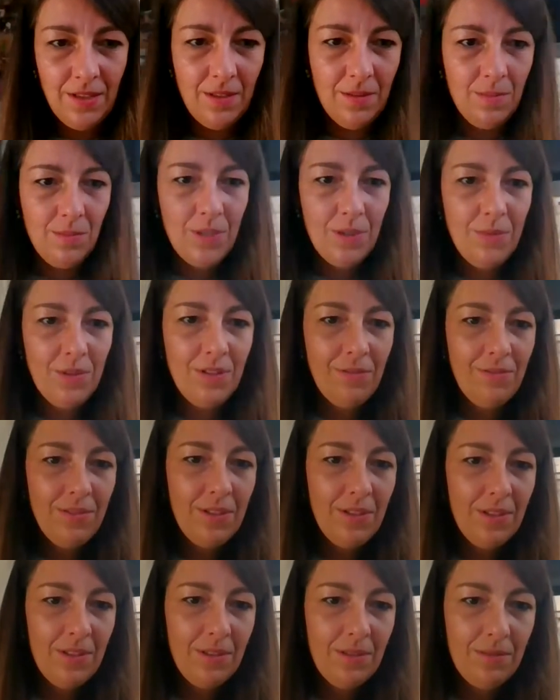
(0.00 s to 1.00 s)
Maybe if
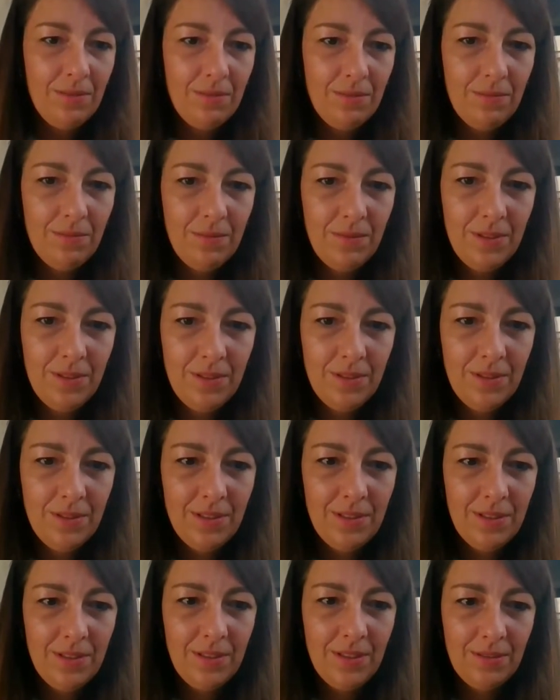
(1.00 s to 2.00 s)
I...
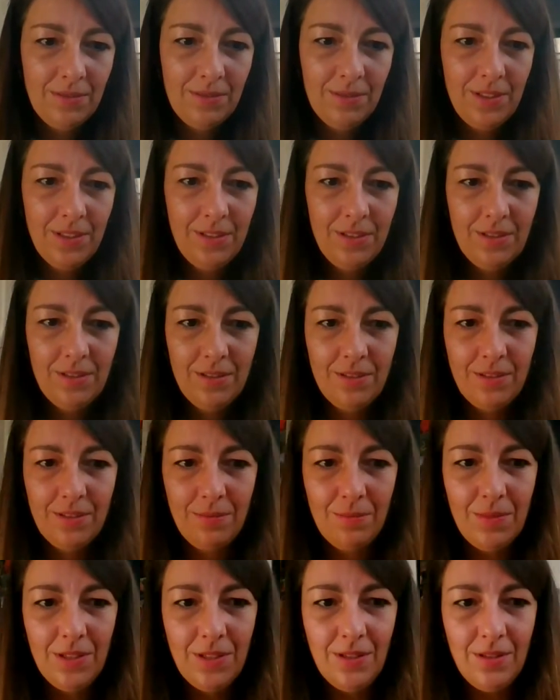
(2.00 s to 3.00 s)
No, this is
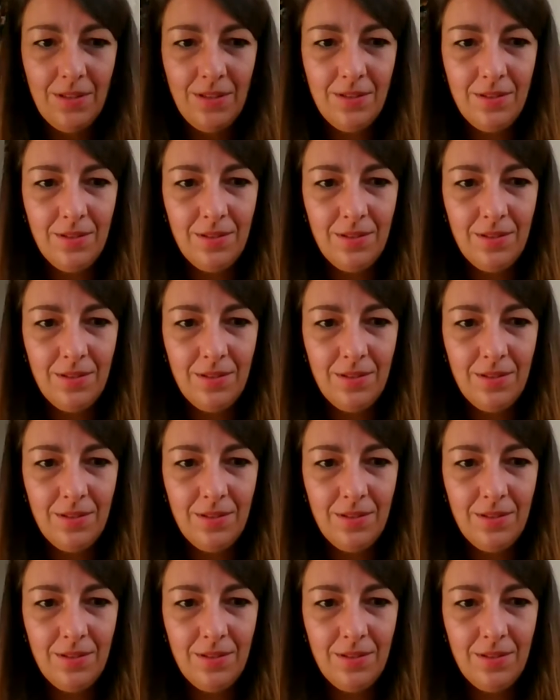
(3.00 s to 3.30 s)
not better.